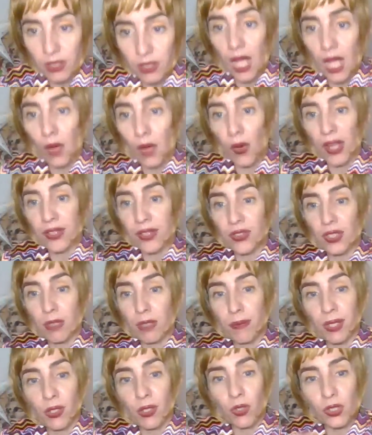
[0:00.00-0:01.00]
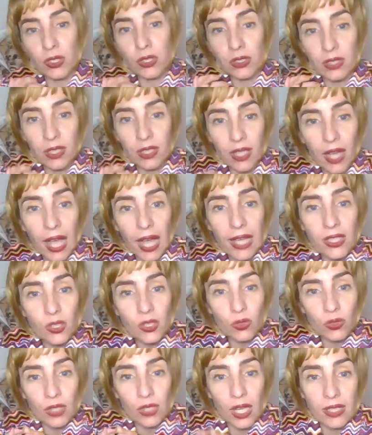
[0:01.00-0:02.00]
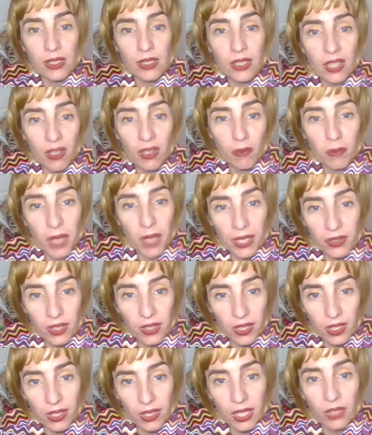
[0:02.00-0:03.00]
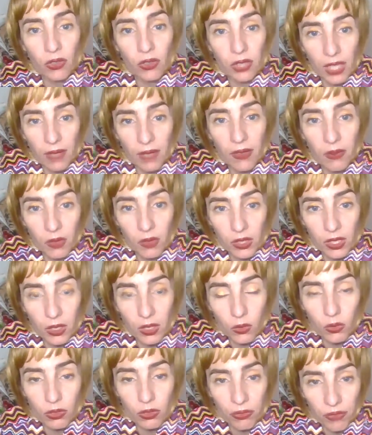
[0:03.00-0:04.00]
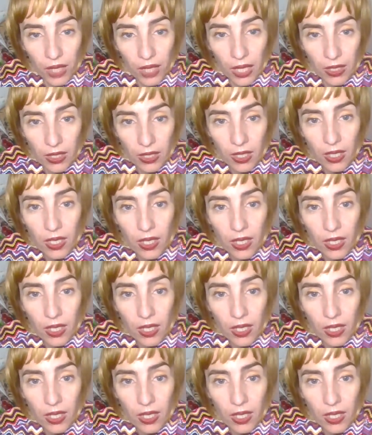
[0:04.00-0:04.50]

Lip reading: Now I see because the guys who doesn't have manner, he cannot have even the good fuck.